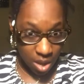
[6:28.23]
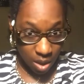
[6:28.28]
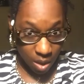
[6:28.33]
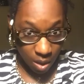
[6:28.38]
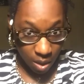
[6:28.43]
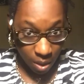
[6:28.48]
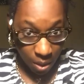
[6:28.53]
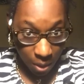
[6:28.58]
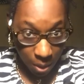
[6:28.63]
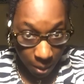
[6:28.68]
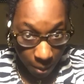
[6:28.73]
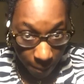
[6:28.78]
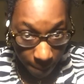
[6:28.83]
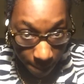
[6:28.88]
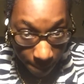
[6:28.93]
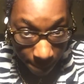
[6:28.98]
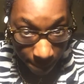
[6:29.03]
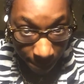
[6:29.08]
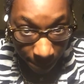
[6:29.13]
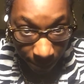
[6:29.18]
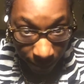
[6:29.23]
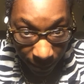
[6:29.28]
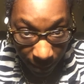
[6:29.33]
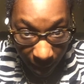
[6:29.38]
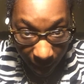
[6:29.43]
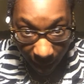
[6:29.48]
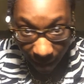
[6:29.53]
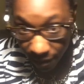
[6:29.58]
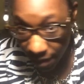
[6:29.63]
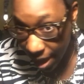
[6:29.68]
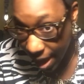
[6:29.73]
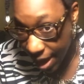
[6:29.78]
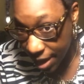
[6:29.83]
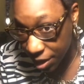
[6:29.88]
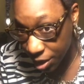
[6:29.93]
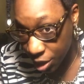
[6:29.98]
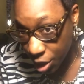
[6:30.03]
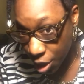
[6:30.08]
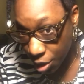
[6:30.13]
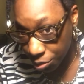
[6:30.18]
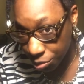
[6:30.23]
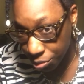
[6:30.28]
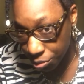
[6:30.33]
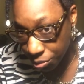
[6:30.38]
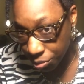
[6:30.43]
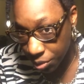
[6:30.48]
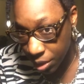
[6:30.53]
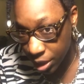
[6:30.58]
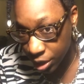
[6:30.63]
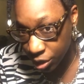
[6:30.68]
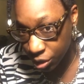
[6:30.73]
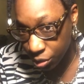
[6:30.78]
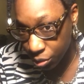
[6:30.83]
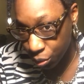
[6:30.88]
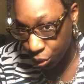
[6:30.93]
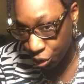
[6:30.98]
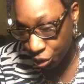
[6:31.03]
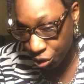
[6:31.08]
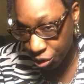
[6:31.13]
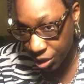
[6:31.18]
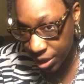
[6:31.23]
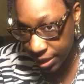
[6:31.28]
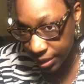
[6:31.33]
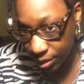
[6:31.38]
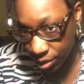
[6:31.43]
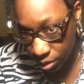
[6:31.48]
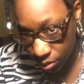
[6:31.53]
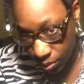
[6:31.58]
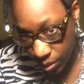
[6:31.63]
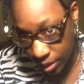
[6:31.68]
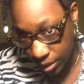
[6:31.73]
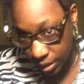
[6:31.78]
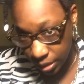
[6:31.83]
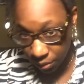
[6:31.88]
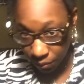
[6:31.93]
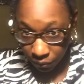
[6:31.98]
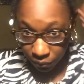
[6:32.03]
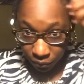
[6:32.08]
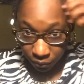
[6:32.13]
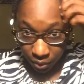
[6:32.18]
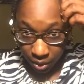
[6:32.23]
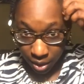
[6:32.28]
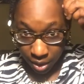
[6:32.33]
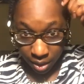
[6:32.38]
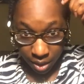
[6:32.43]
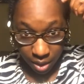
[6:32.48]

I've had to go through and 2-strand twist the front